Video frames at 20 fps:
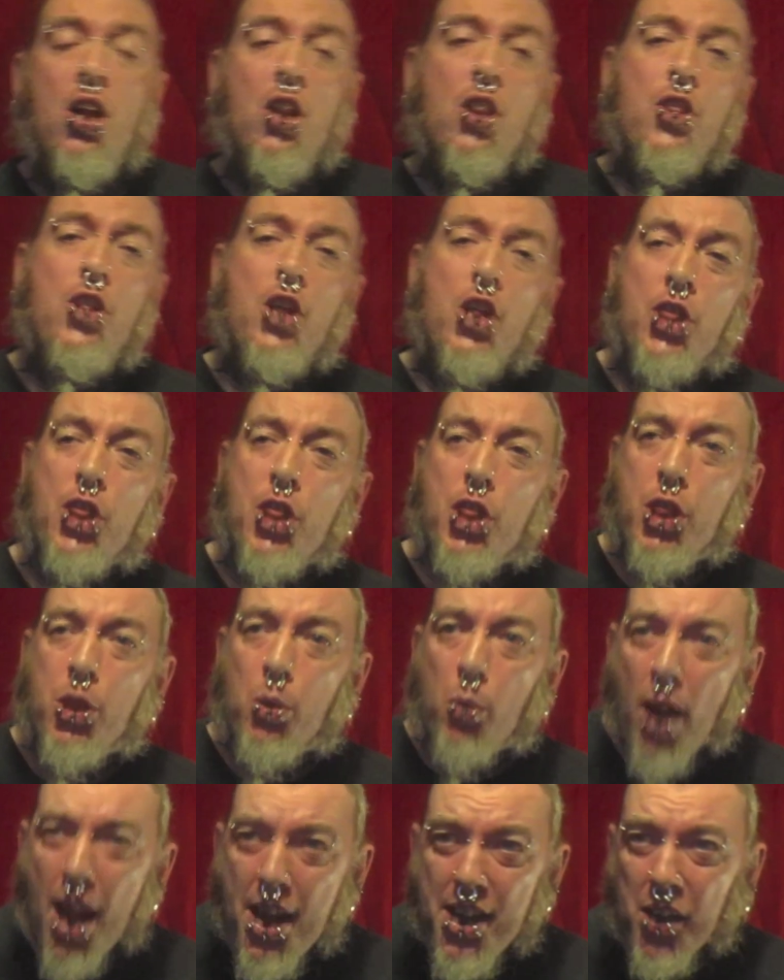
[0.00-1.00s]
The
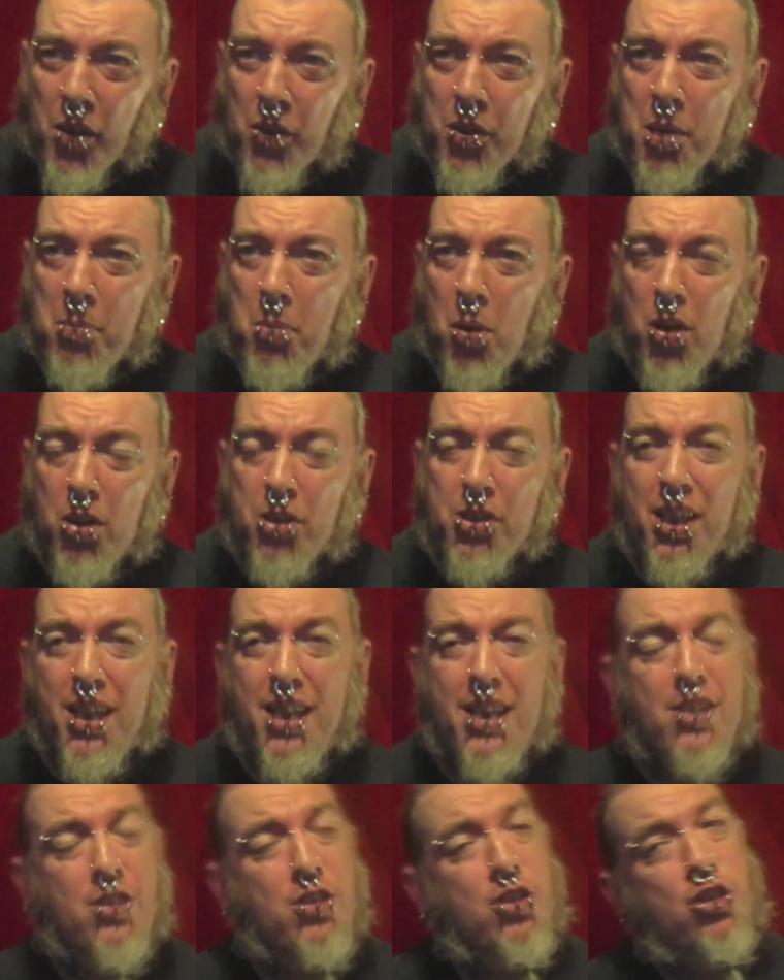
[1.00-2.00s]
threading on the mod
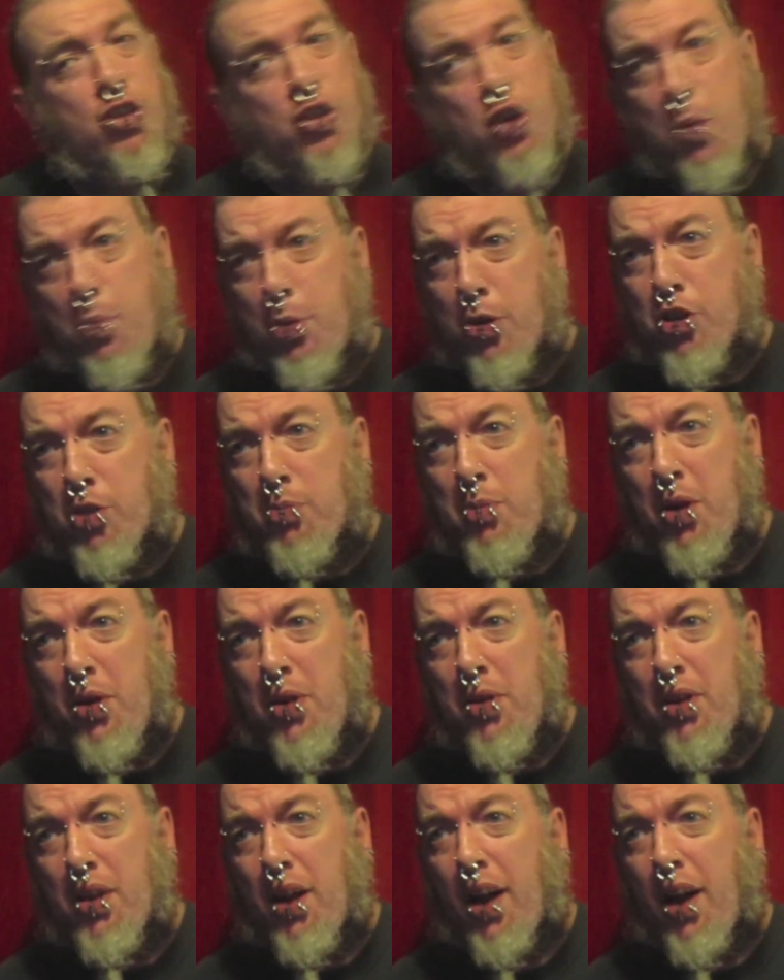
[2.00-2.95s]
is super smooth,